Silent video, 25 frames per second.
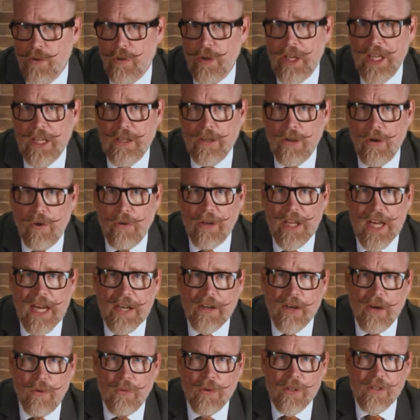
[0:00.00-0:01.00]
Rokitno
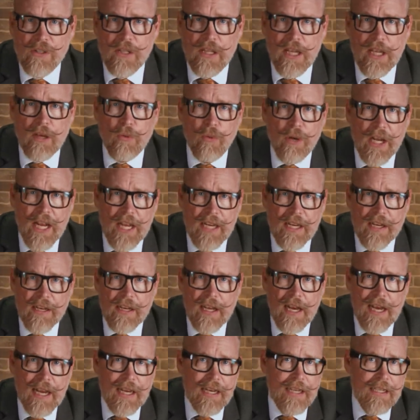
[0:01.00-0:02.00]
ghetto was
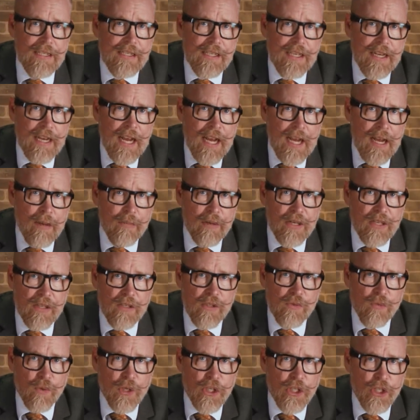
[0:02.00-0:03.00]
liquidated and its
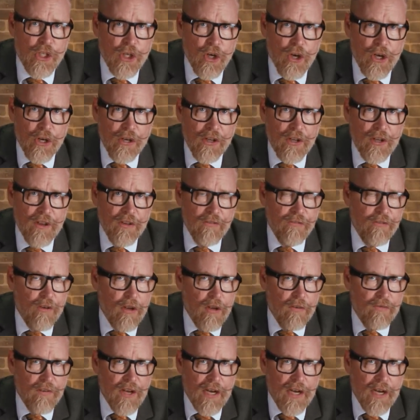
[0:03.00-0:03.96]
inhabitants were shot in the fall of